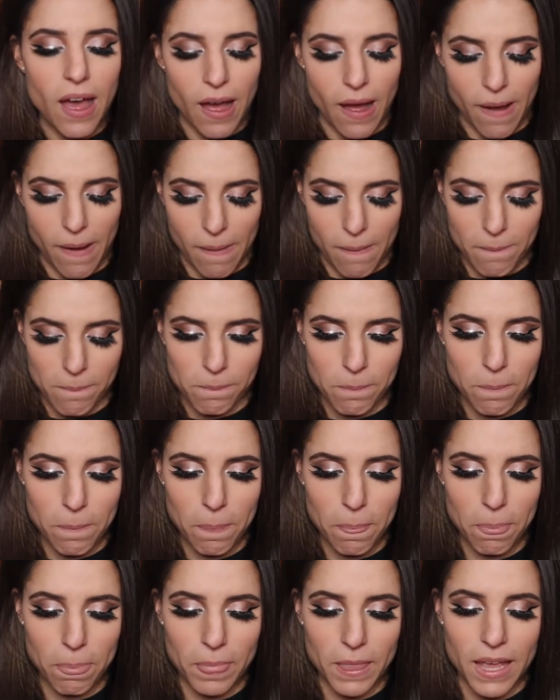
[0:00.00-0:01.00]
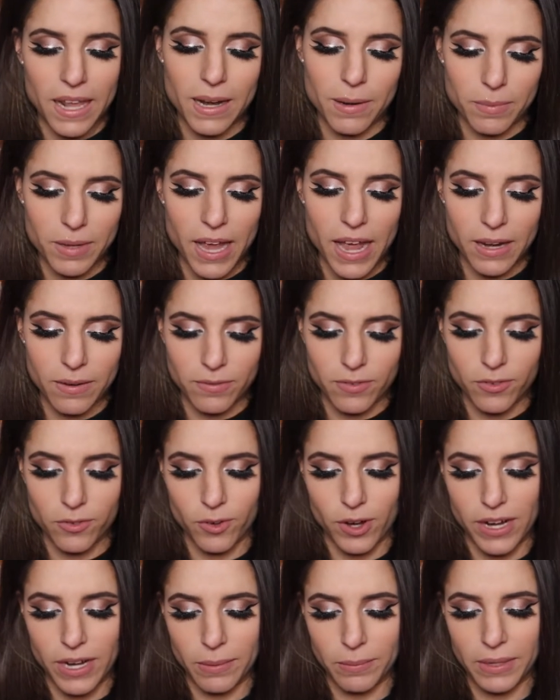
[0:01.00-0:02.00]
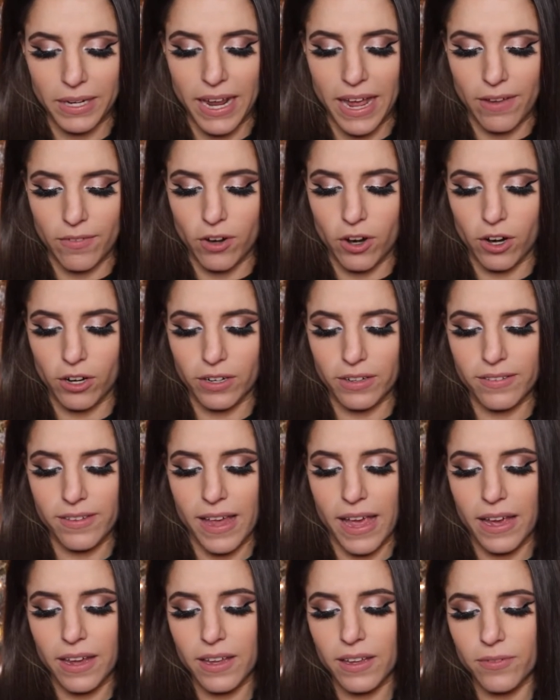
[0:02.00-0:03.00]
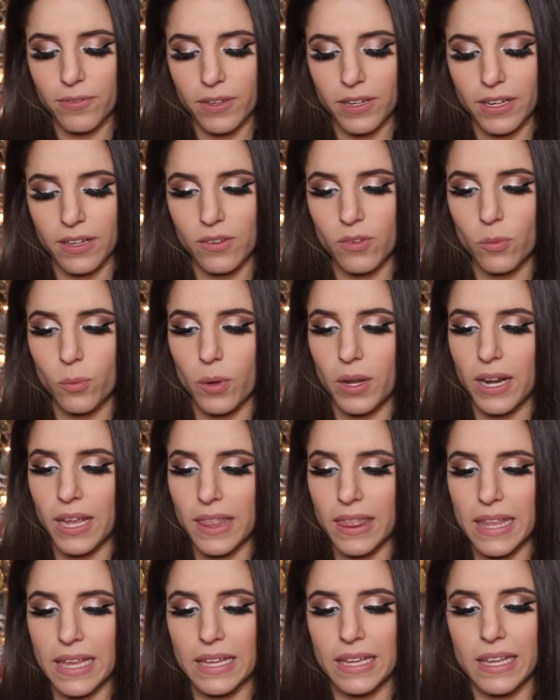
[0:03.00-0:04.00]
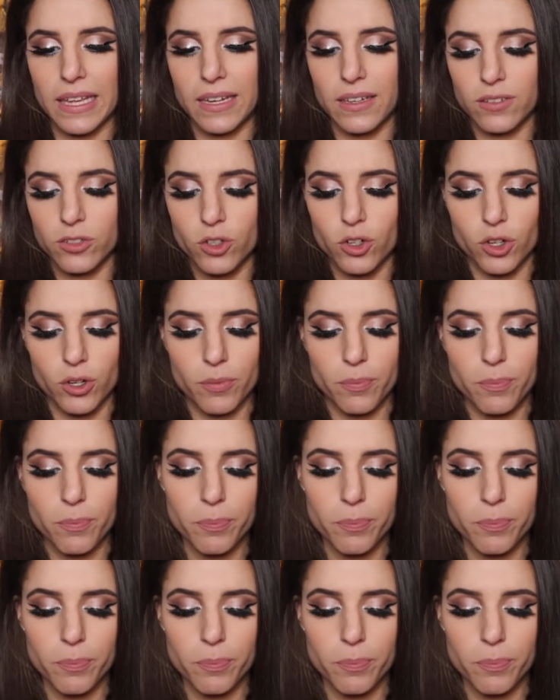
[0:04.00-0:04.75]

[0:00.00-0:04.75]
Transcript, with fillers: Um, And I'm kind of afraid I'm gonna have a heart attack if it is what I think it could